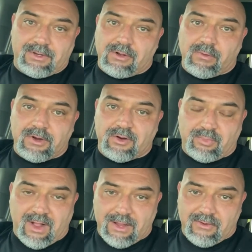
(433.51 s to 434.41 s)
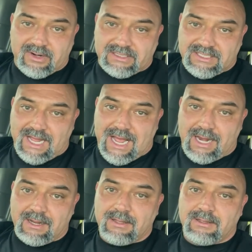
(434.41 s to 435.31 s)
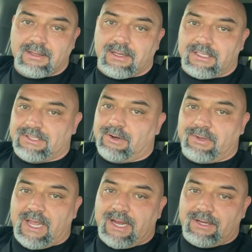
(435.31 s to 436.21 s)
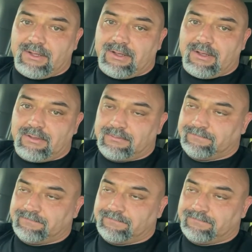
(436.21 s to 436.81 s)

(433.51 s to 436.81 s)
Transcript: You know, where your priorities at? Is it okay to,